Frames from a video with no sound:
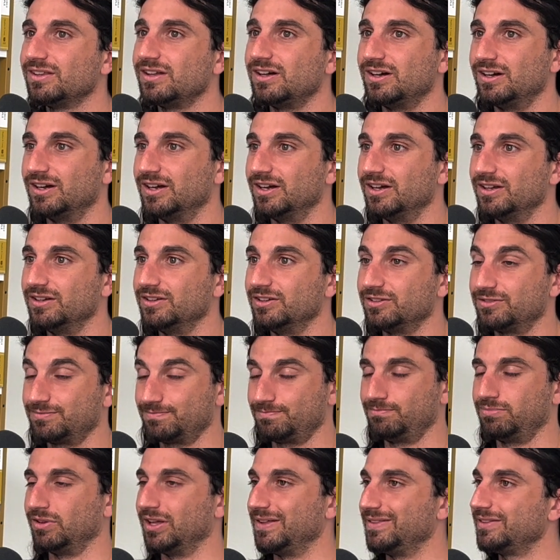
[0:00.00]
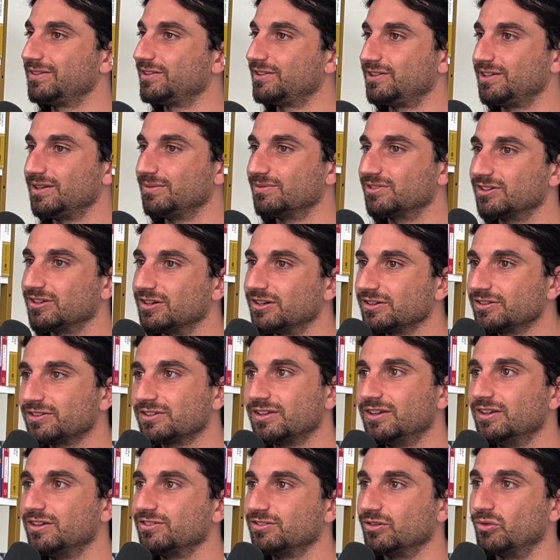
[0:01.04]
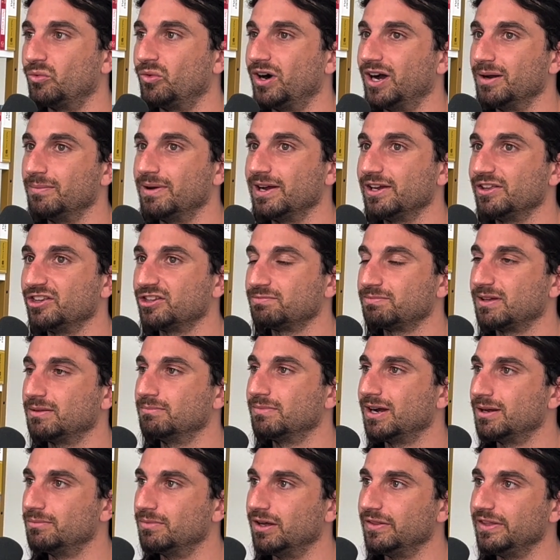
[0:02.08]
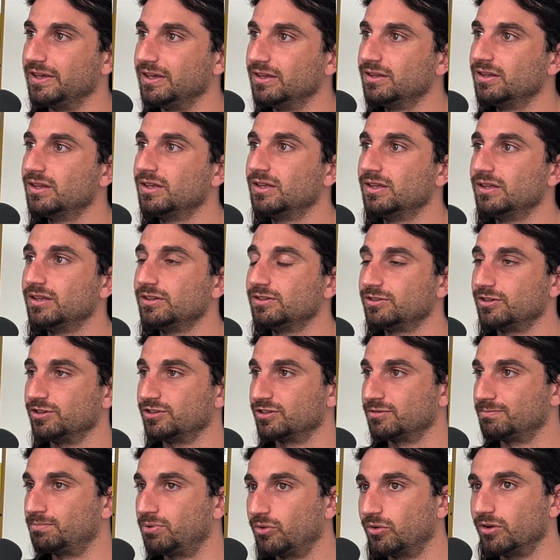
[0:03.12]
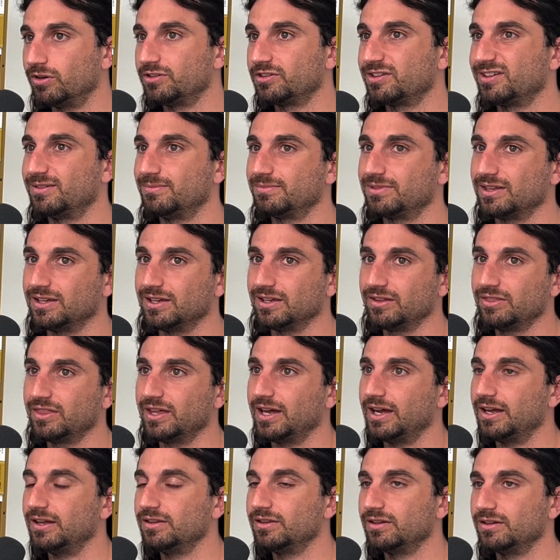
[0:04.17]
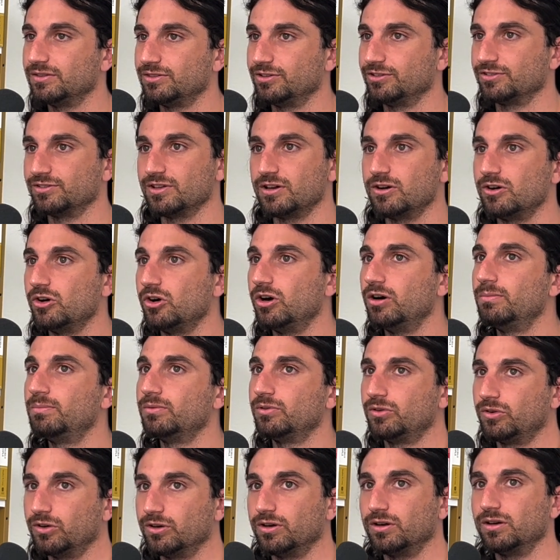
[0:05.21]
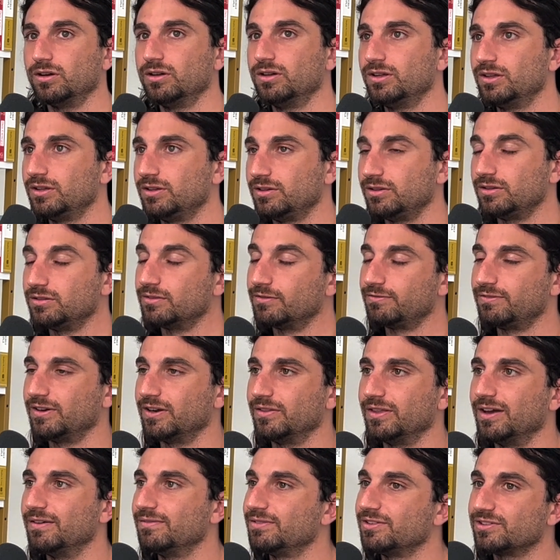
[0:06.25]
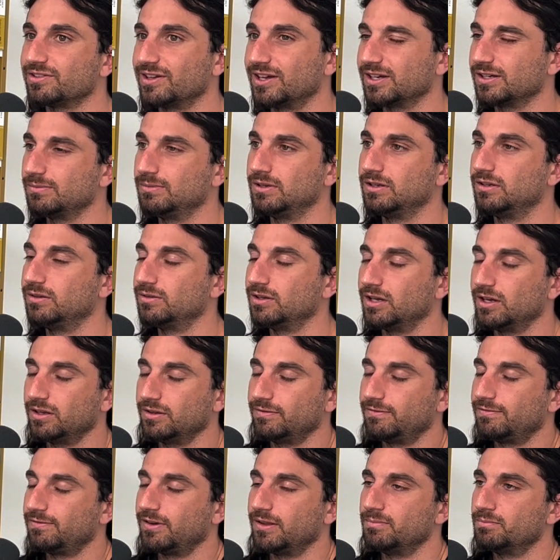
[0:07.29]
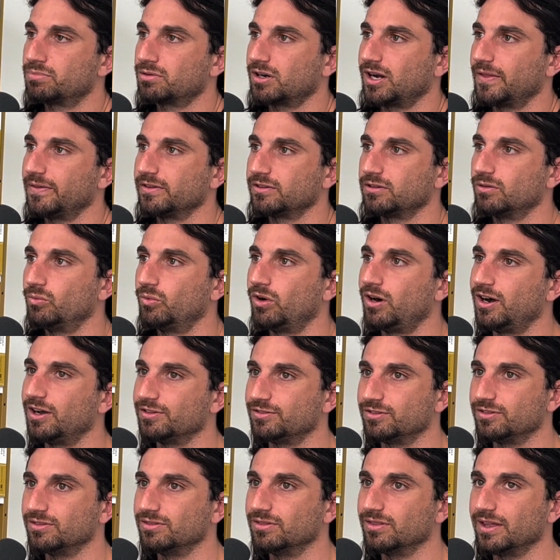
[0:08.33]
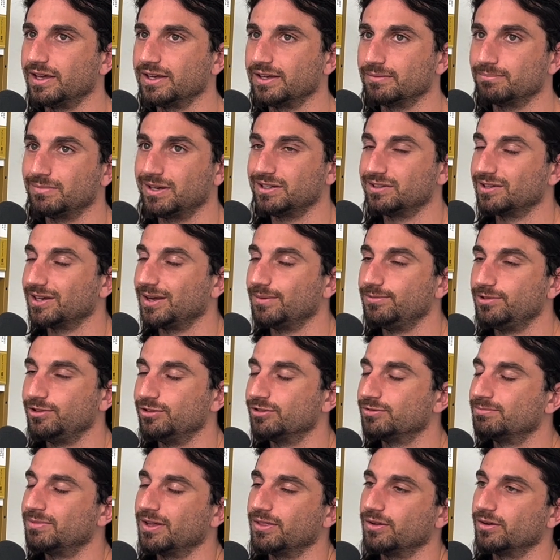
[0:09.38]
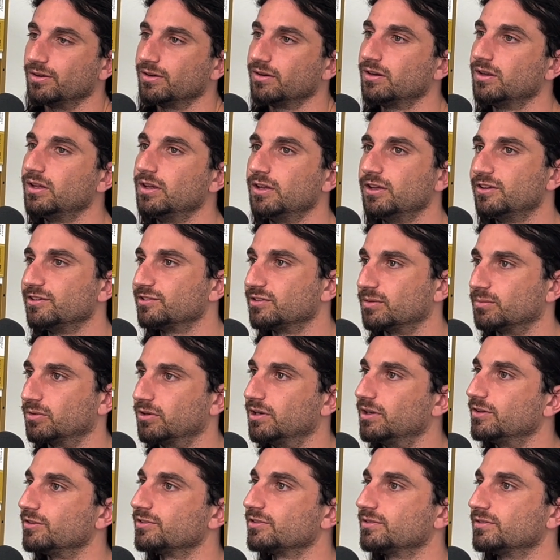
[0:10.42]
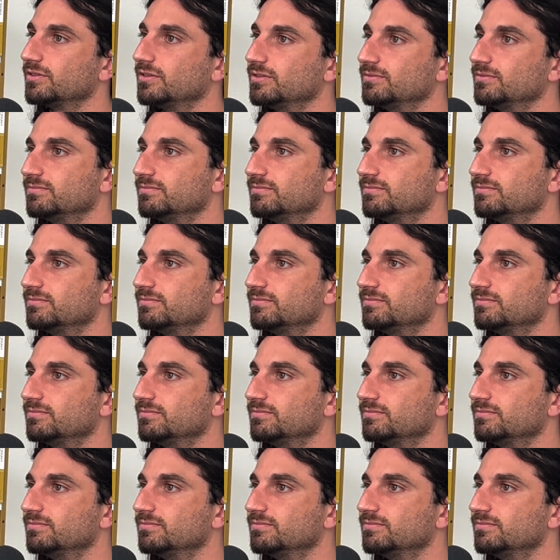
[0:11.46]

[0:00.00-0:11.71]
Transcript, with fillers: Uh, it's blatant the team sucks. So why am I going to spend my money to support something that there's no hope or you know fair enough it's not going to be a fun product to watch and like my time's used better somewhere else.